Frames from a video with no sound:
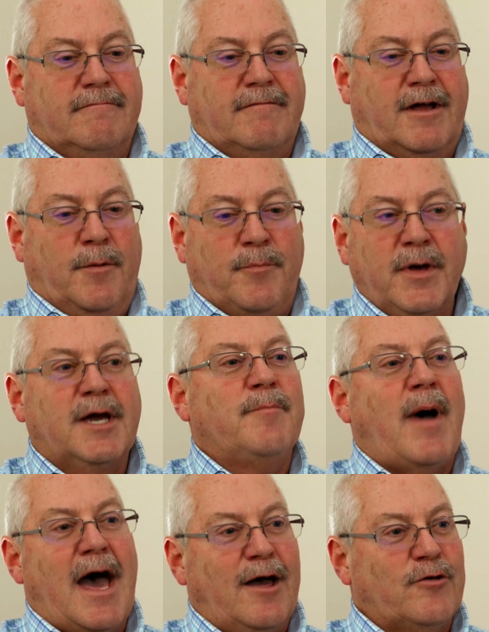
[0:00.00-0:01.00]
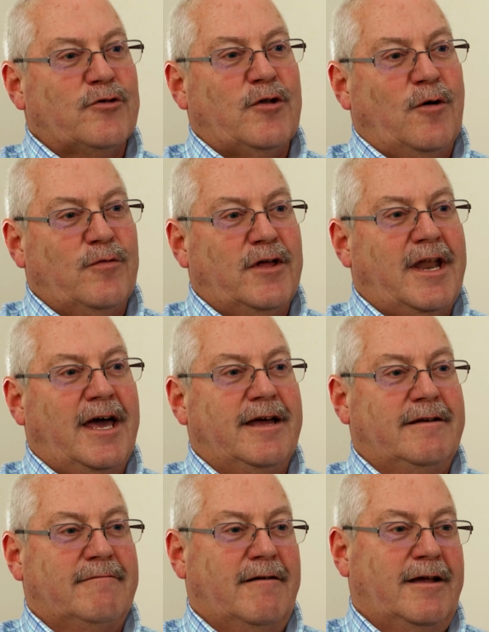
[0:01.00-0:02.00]
like a big milestone that
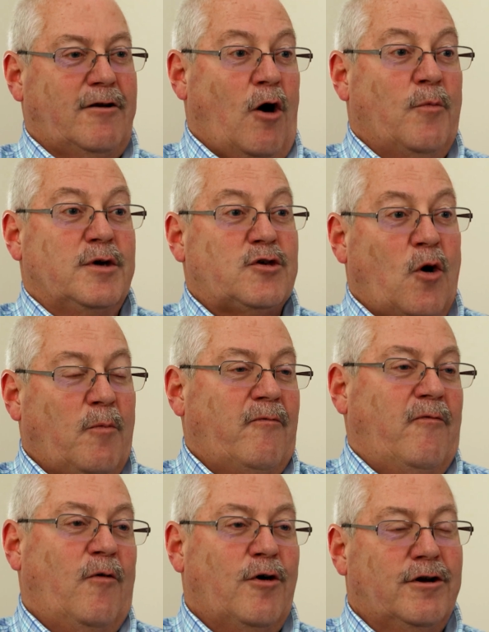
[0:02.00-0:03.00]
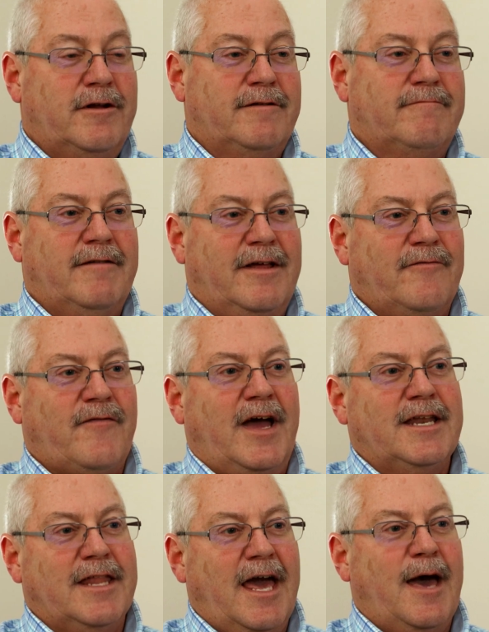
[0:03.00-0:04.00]
I had, always hoped for and it, it
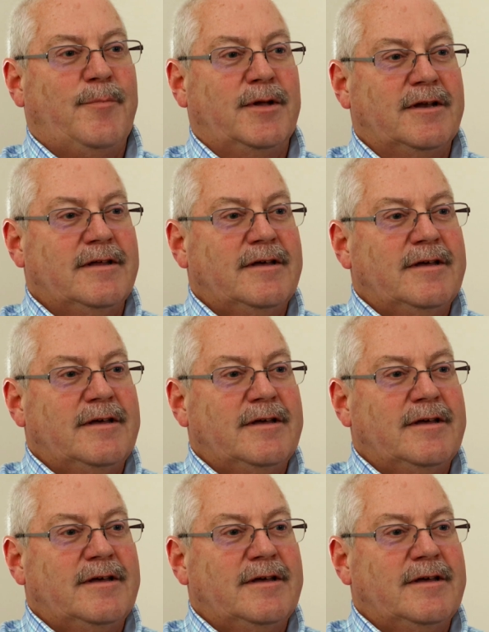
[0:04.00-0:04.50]
finally happened.